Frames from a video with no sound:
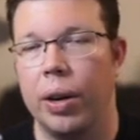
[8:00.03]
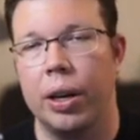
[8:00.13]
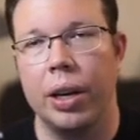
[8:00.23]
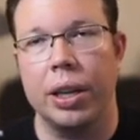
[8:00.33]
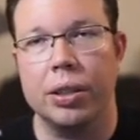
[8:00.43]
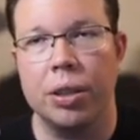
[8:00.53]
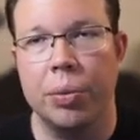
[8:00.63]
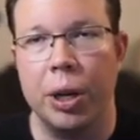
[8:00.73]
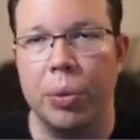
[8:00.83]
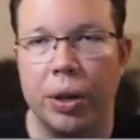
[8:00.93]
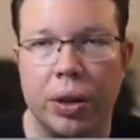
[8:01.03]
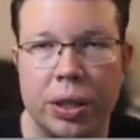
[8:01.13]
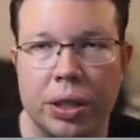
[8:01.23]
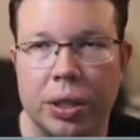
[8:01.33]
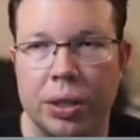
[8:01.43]
know I could get so many more
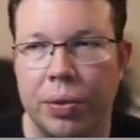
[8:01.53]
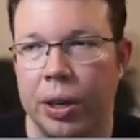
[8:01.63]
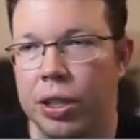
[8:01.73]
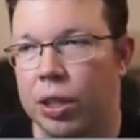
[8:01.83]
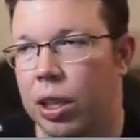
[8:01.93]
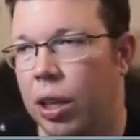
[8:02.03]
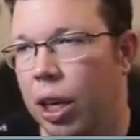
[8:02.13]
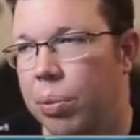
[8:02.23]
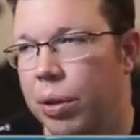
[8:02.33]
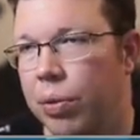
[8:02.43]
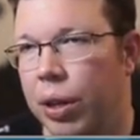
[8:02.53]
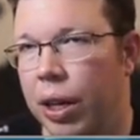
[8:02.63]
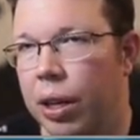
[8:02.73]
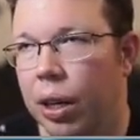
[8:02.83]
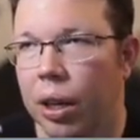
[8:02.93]
crystals if I just climbed in
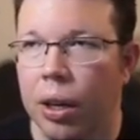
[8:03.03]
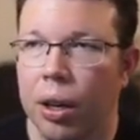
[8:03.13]
Fleet.